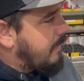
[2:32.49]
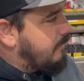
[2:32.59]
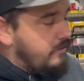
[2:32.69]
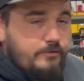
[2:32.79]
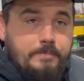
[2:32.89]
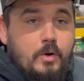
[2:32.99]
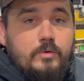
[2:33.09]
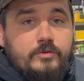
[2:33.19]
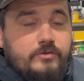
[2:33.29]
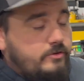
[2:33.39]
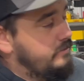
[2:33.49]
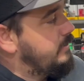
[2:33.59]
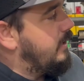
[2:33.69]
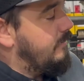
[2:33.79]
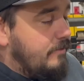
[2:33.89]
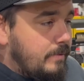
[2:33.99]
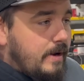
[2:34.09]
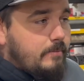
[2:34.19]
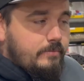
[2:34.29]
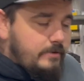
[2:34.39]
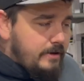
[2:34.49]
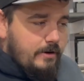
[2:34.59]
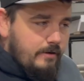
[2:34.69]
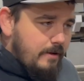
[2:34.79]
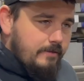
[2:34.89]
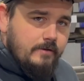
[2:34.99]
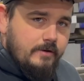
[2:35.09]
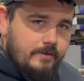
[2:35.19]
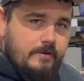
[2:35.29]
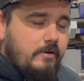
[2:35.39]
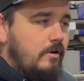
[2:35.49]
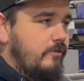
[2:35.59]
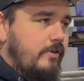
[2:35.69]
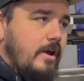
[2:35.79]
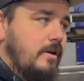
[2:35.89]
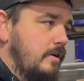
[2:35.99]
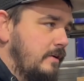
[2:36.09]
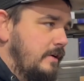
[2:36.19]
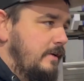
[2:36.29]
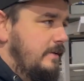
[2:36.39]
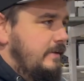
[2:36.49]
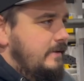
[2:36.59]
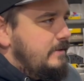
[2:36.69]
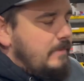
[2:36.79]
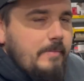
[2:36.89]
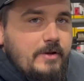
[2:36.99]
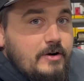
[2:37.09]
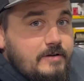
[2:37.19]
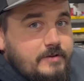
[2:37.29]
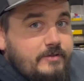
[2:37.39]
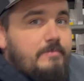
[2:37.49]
spokes of the rim. Didn't hurt nothing or nothing, you know, just kind of maybe nervous.